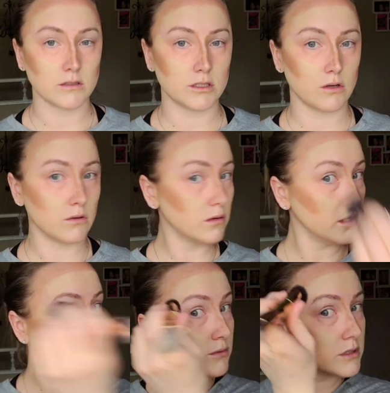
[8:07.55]
So
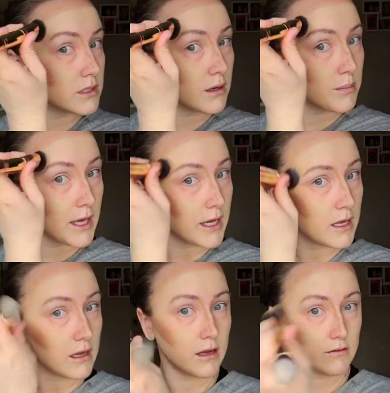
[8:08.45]
I'm just going to apply it
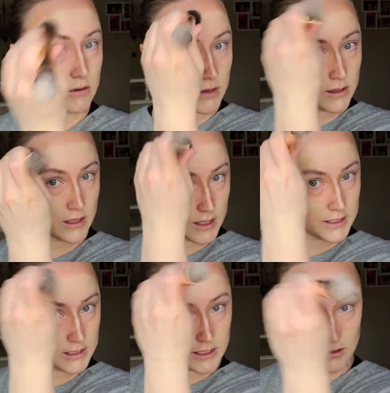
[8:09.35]
everywhere that I
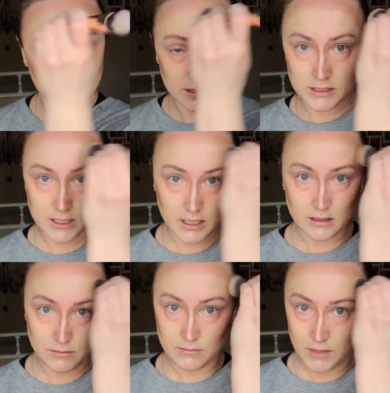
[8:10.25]
did not stick
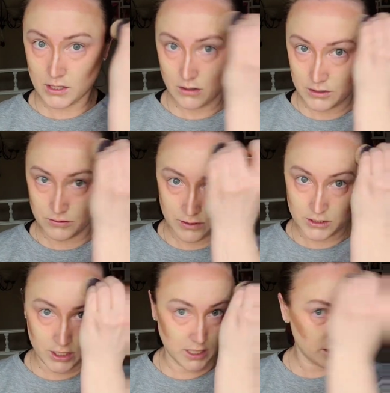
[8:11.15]
my contour
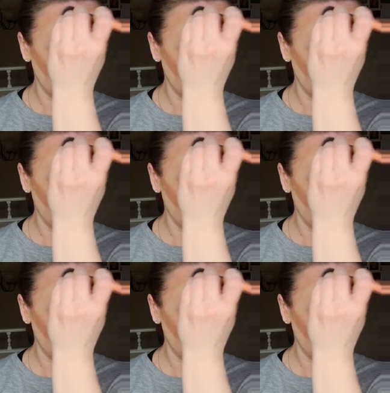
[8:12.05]
shade.